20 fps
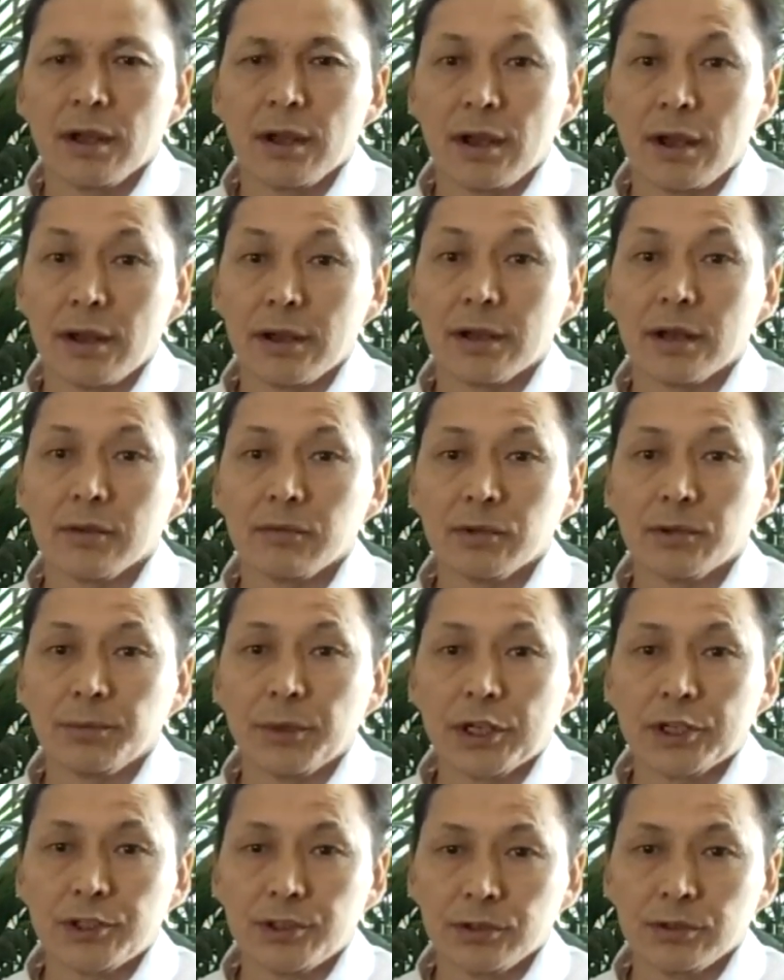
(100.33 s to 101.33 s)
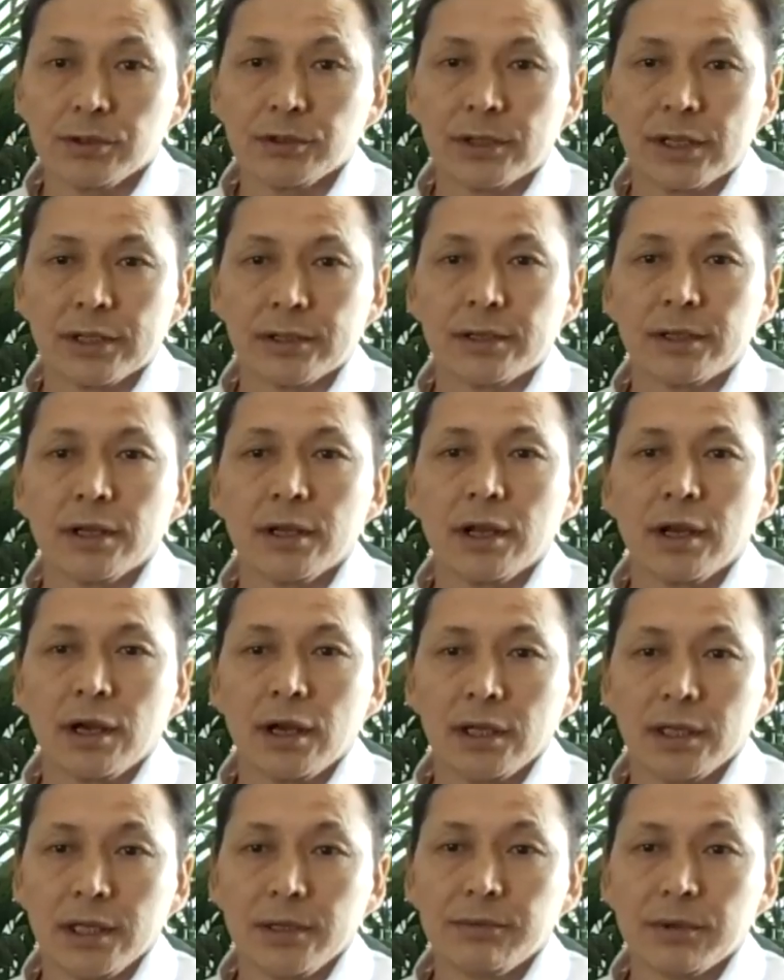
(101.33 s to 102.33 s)
and I will make sure that
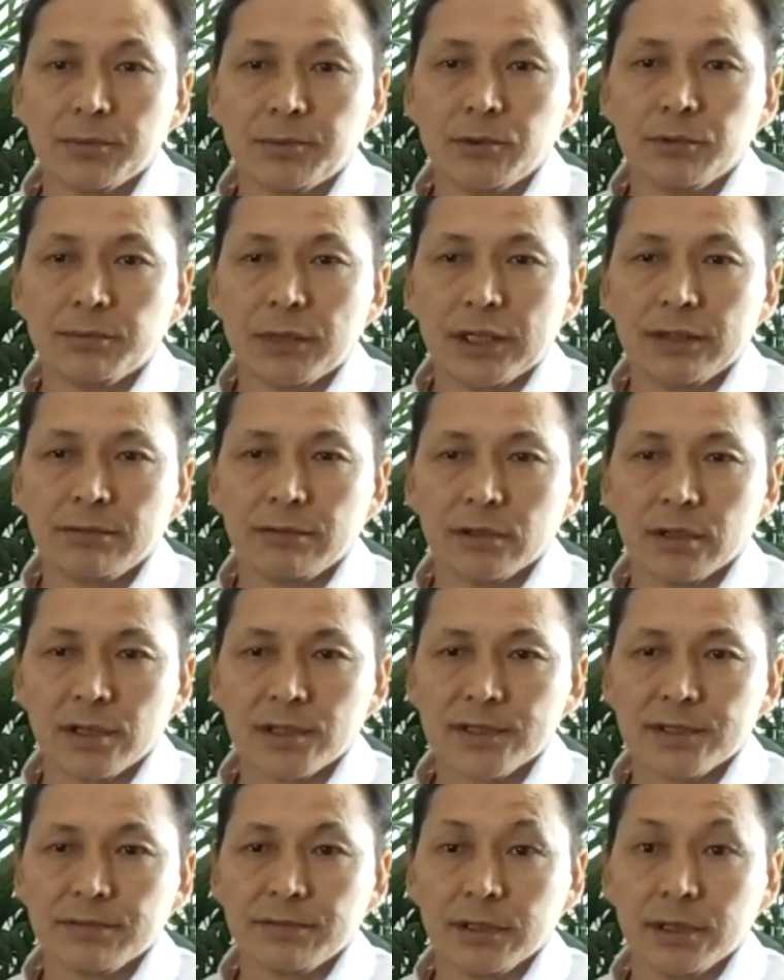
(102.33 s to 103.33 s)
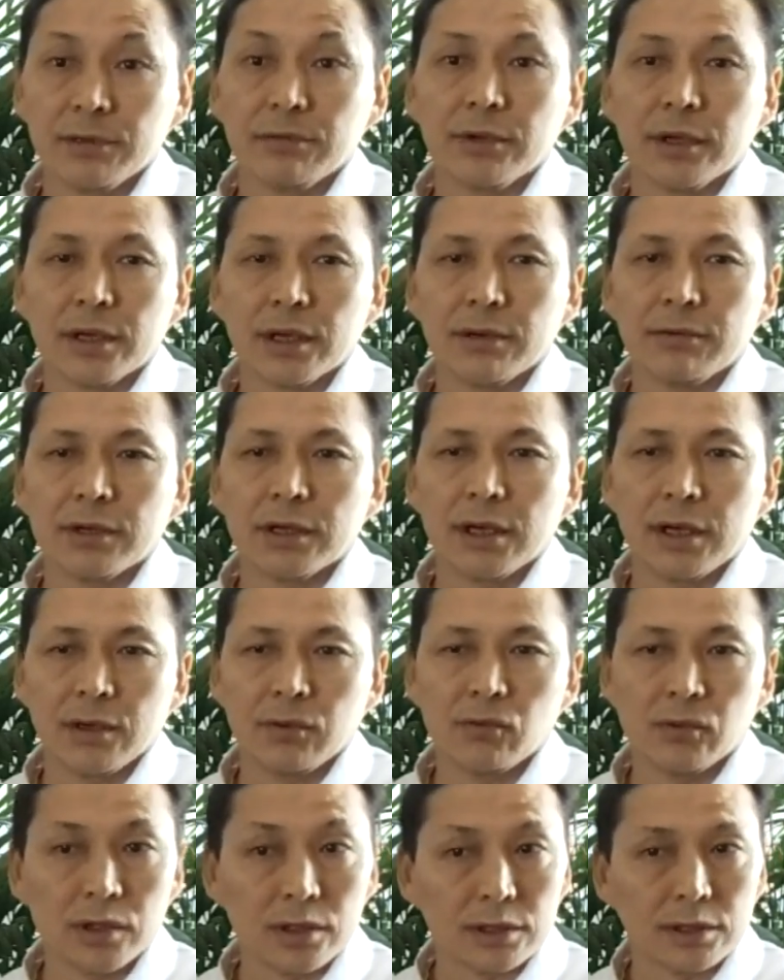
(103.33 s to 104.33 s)
I live up to my philosophy wherever I
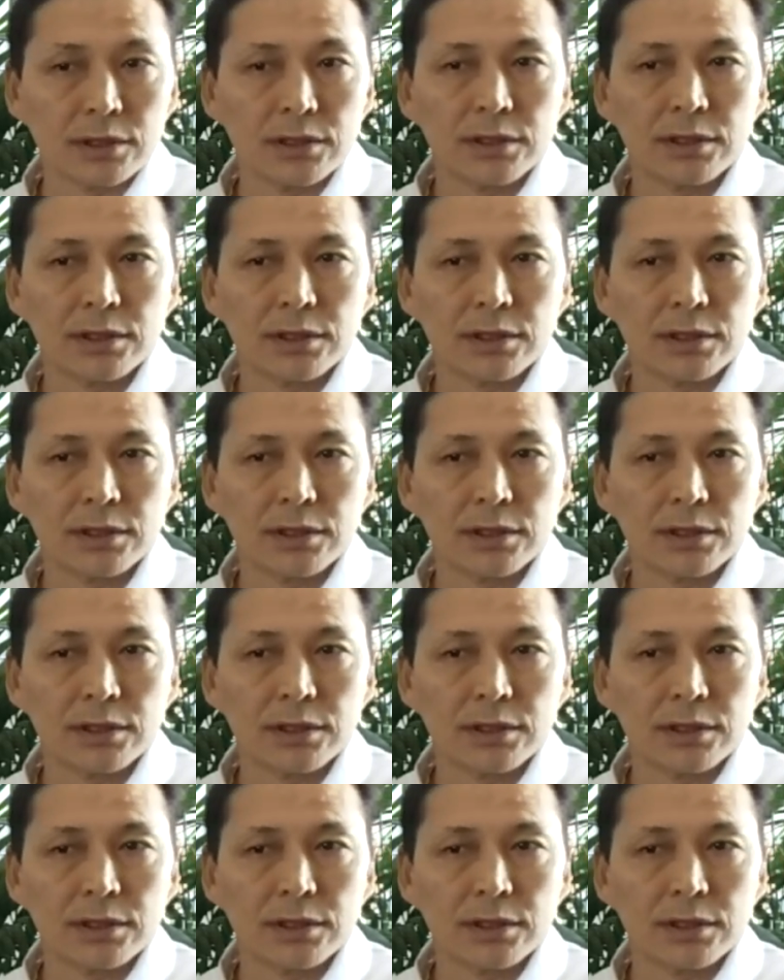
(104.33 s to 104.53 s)
work.